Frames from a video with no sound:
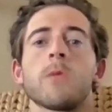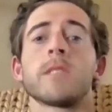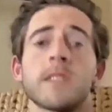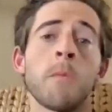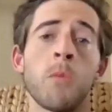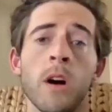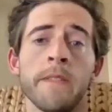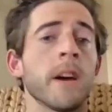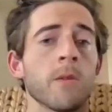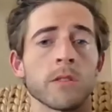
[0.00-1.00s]
was someone
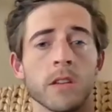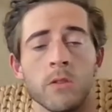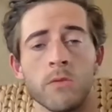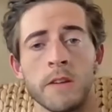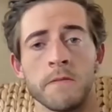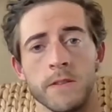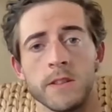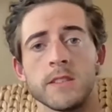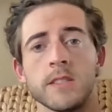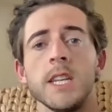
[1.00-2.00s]
that was going to run for
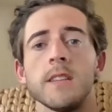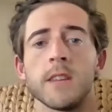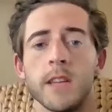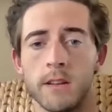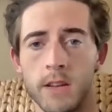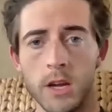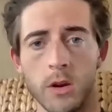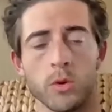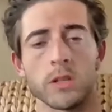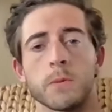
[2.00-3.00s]
this seat that
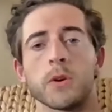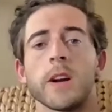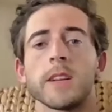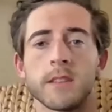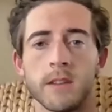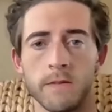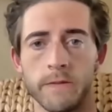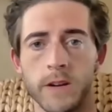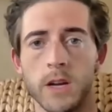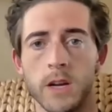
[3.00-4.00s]
was progressive,
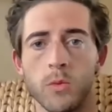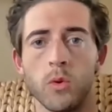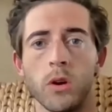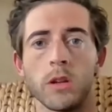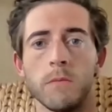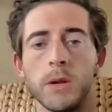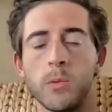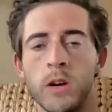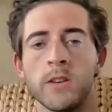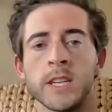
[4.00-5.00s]
would be
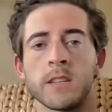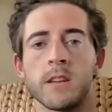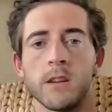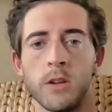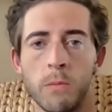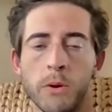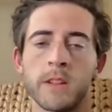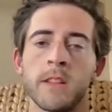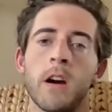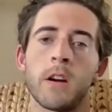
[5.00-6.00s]
willing to, you know, put in
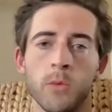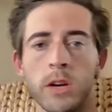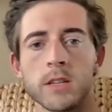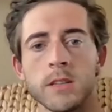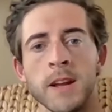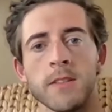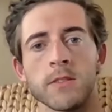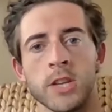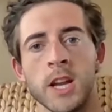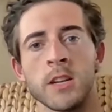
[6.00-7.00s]
the hard work to make the
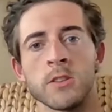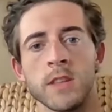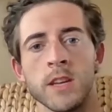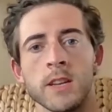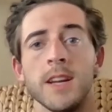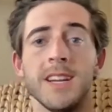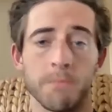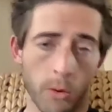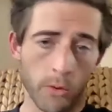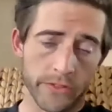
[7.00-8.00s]
change that
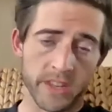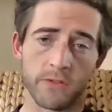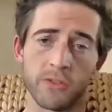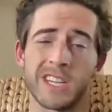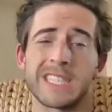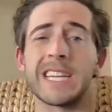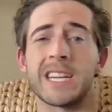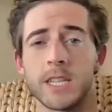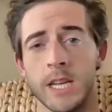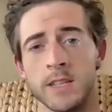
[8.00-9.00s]
both District
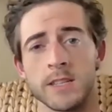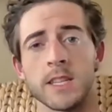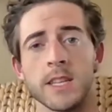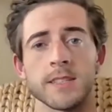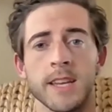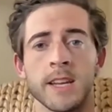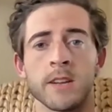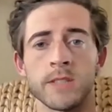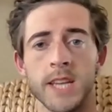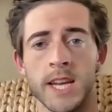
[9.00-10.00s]
six and the City of San
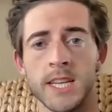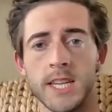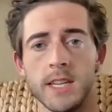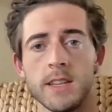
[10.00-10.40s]
Jose need.